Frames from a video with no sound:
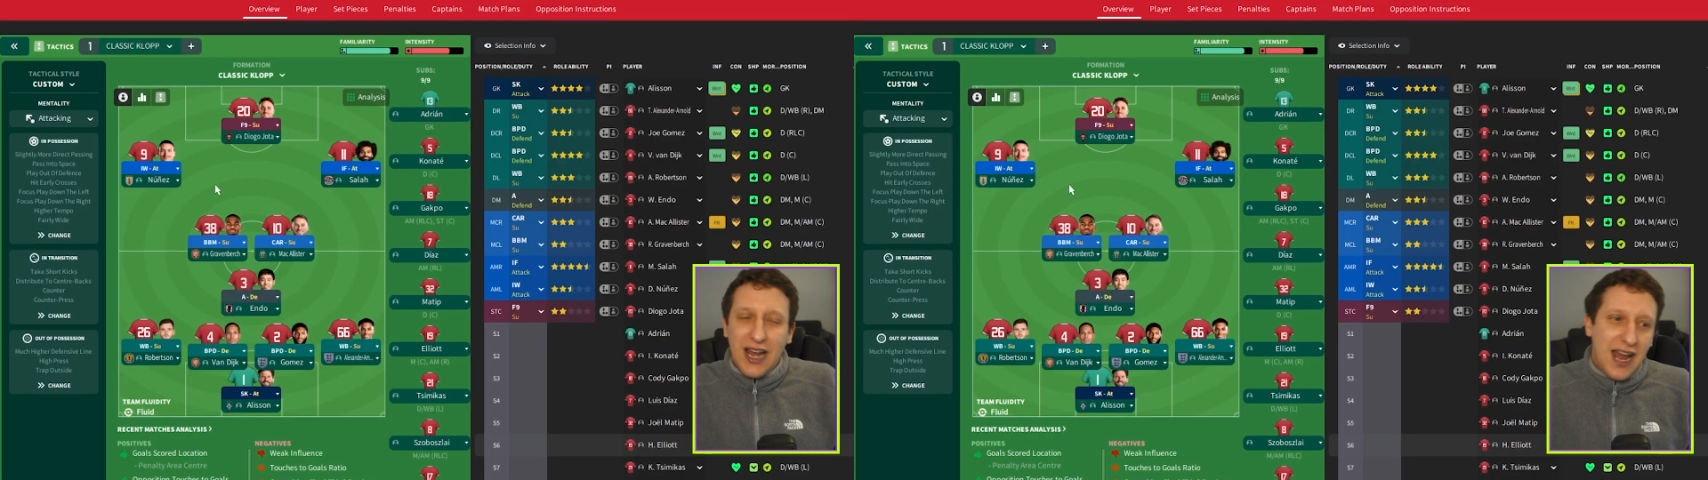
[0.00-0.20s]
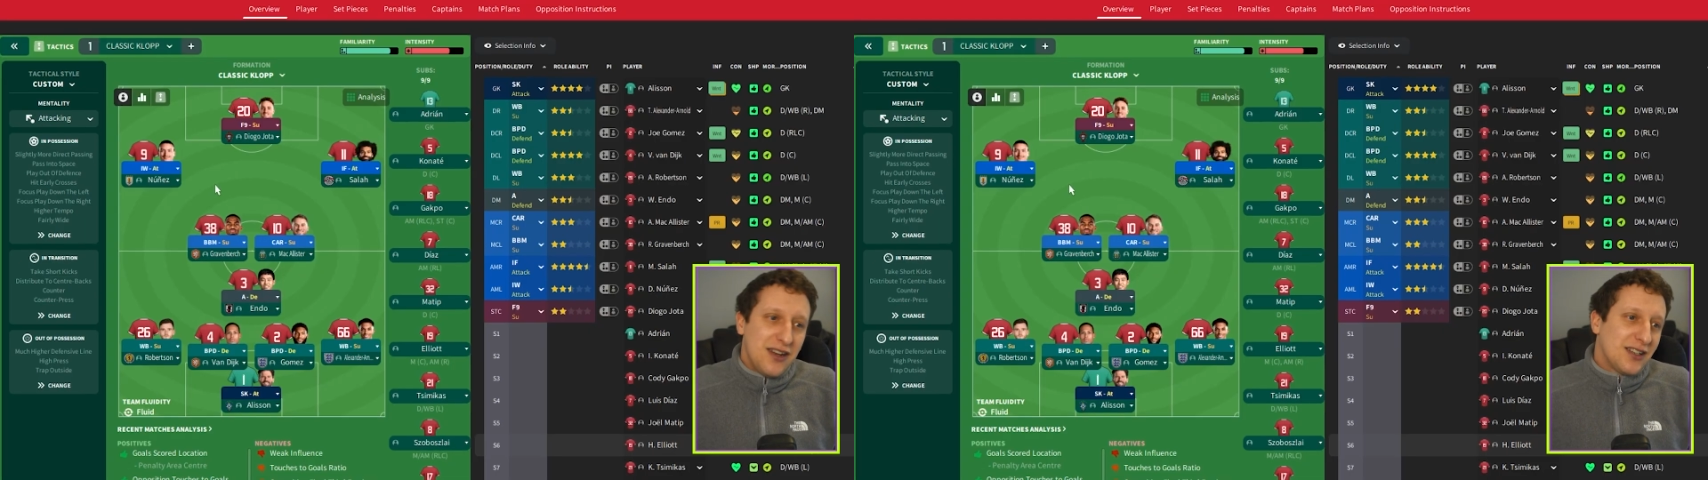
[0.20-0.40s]

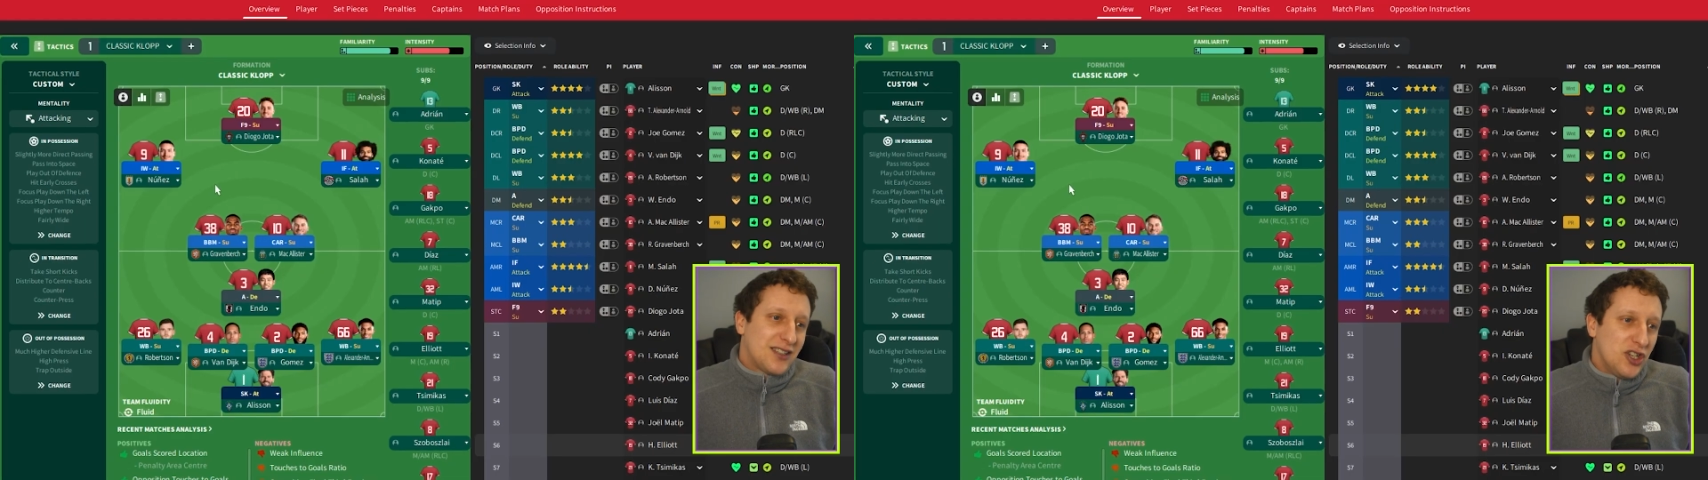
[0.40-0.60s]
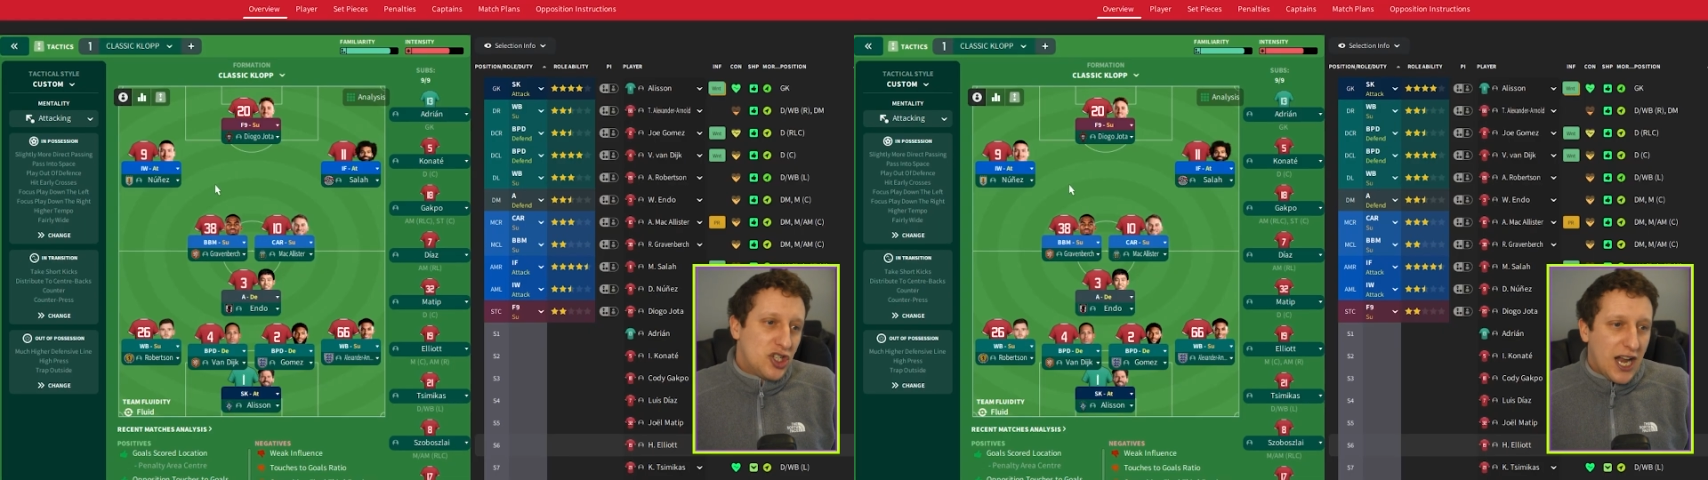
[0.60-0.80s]

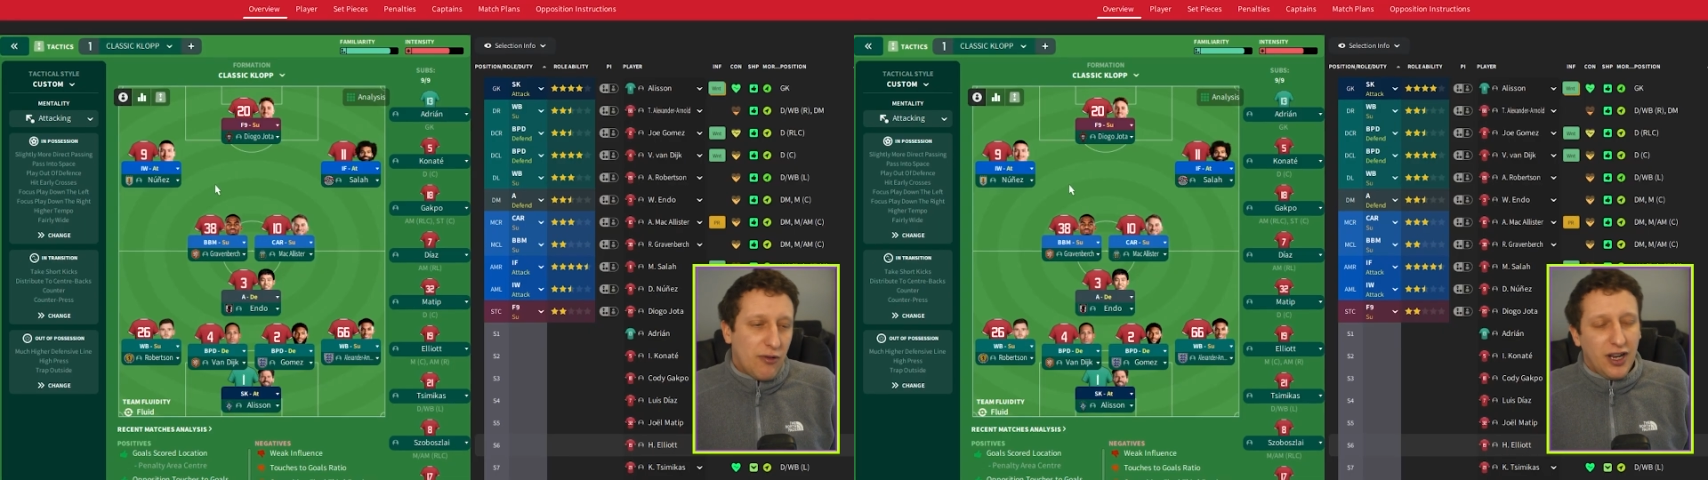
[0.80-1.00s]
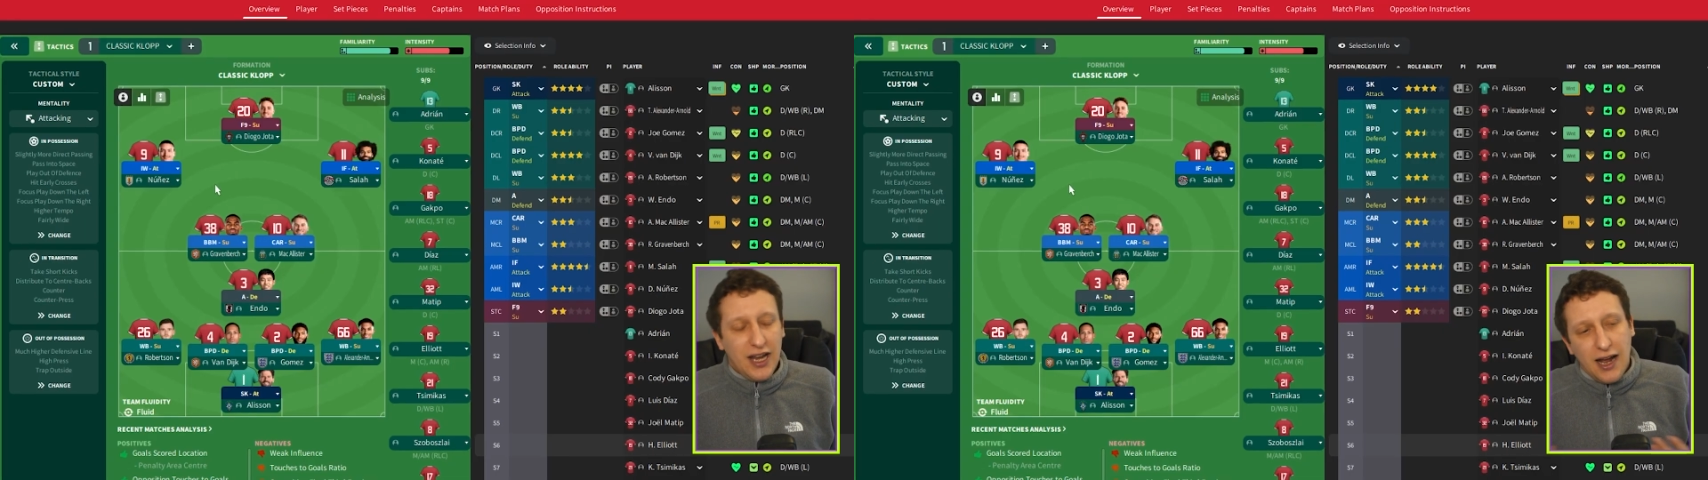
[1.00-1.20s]
Henderson
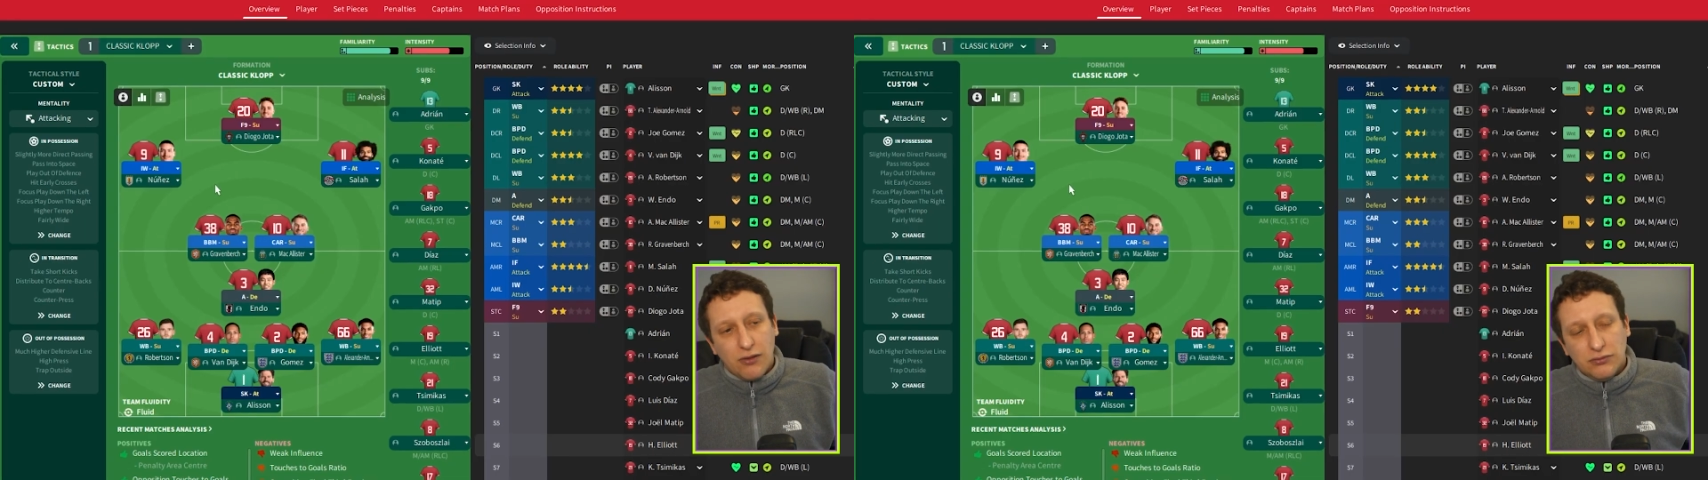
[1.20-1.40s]
generally now.